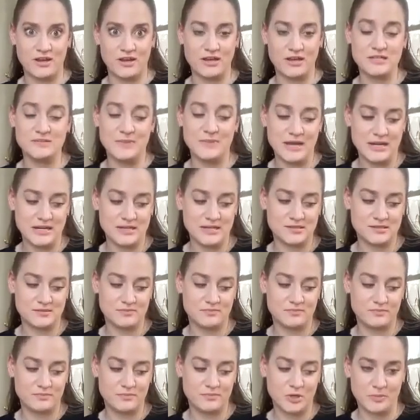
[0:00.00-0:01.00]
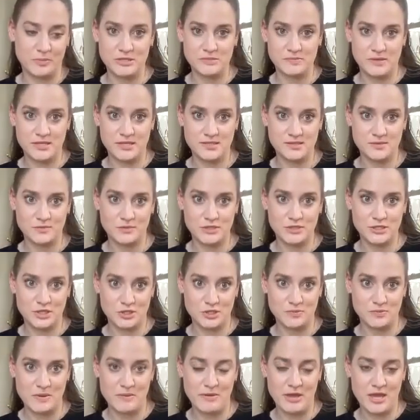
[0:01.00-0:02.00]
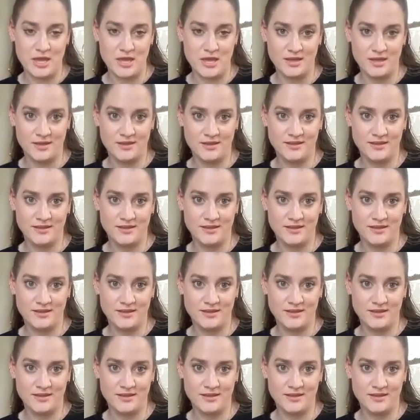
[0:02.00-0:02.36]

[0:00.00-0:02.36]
because mine is Pure Press Base. What's yours, Mimi?